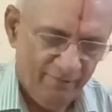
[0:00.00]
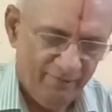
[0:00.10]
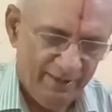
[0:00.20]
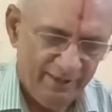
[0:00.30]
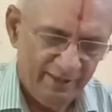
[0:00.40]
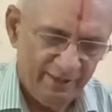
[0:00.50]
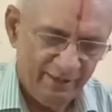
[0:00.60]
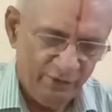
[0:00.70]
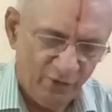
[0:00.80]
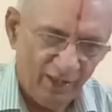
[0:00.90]
When the
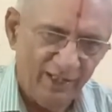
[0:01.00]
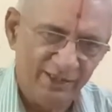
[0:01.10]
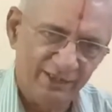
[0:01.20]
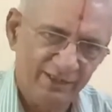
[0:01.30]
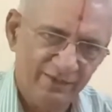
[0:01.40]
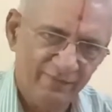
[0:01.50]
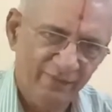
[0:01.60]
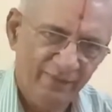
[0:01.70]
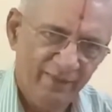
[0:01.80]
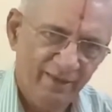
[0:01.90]
knowledge
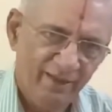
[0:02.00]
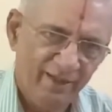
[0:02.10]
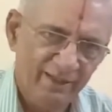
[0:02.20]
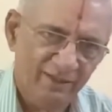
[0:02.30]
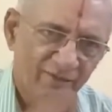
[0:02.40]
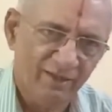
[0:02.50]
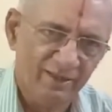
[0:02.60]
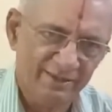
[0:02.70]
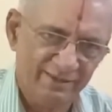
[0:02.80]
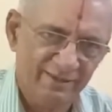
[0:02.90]
and the
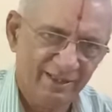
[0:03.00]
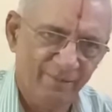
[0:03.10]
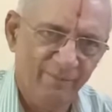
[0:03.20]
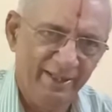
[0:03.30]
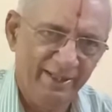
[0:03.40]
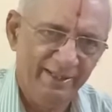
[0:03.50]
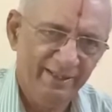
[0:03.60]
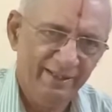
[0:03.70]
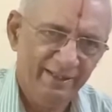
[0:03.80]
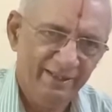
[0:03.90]
words combine,
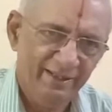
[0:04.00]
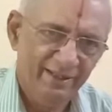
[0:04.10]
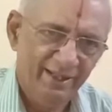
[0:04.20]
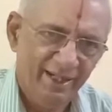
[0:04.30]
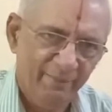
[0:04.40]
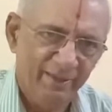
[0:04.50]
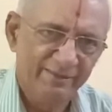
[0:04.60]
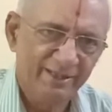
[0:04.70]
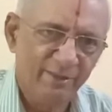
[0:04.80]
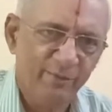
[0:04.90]

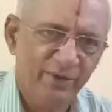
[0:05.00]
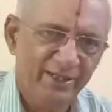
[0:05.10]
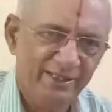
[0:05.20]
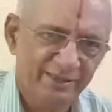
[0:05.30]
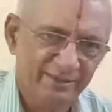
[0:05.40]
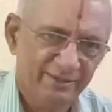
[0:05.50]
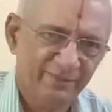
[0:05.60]
becomes the communication.